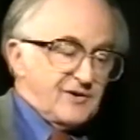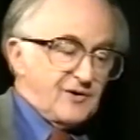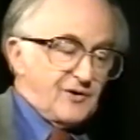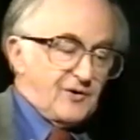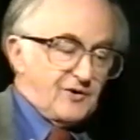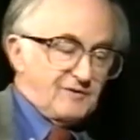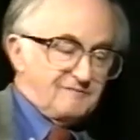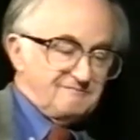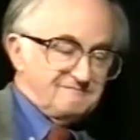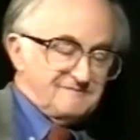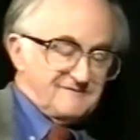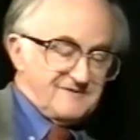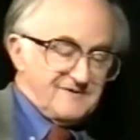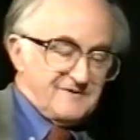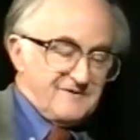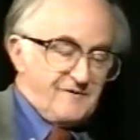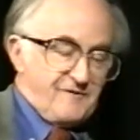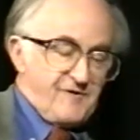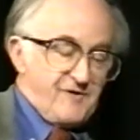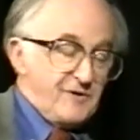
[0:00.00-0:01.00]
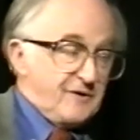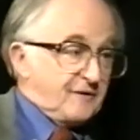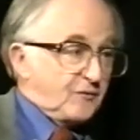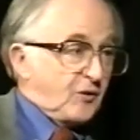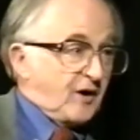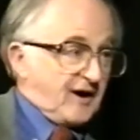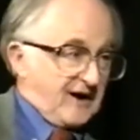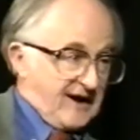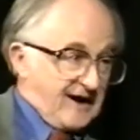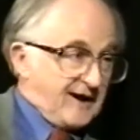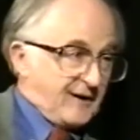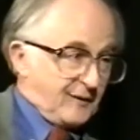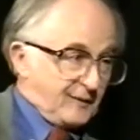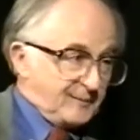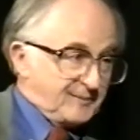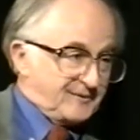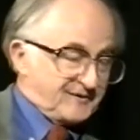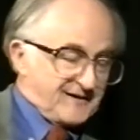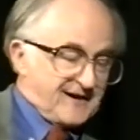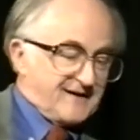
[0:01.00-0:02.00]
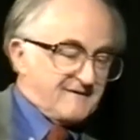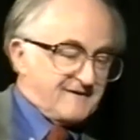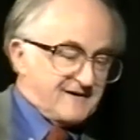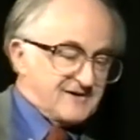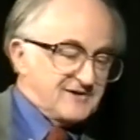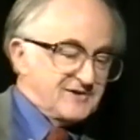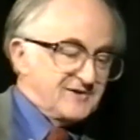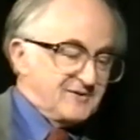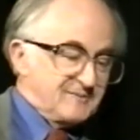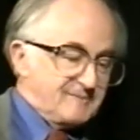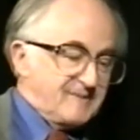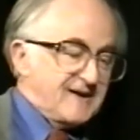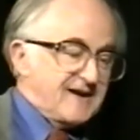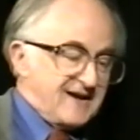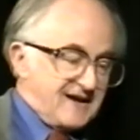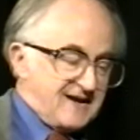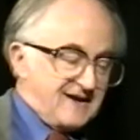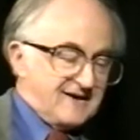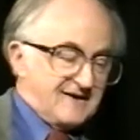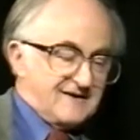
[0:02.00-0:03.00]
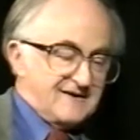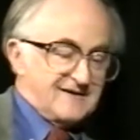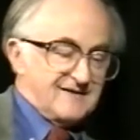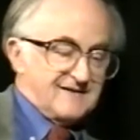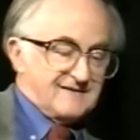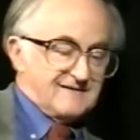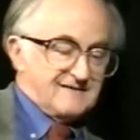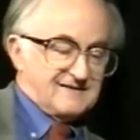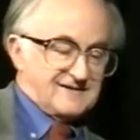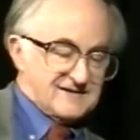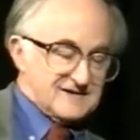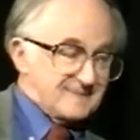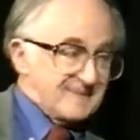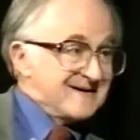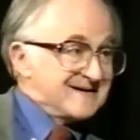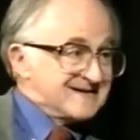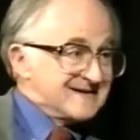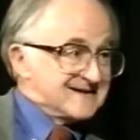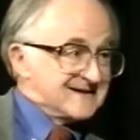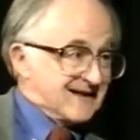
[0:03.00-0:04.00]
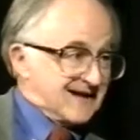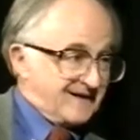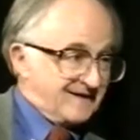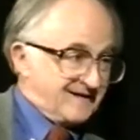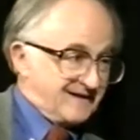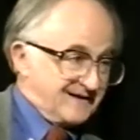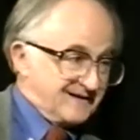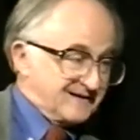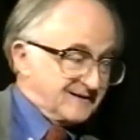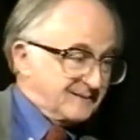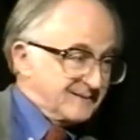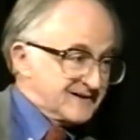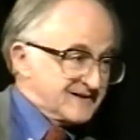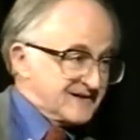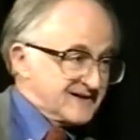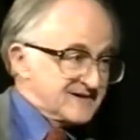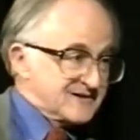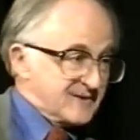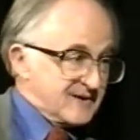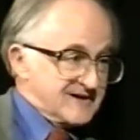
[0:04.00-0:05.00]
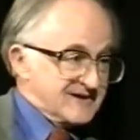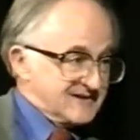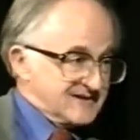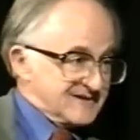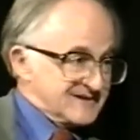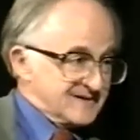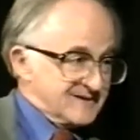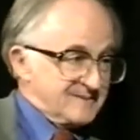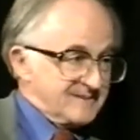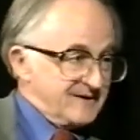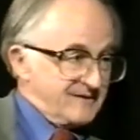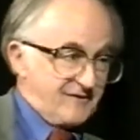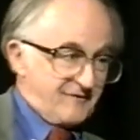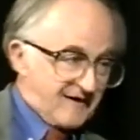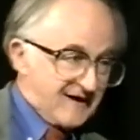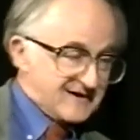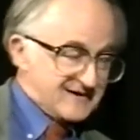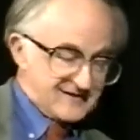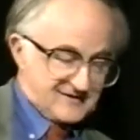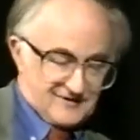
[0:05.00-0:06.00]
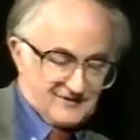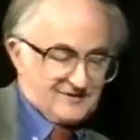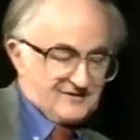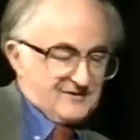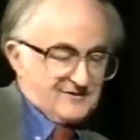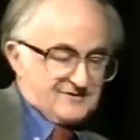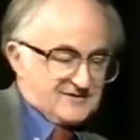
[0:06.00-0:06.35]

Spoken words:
with your view of what helps that there should be spaces like this in which these questions can be reflected on.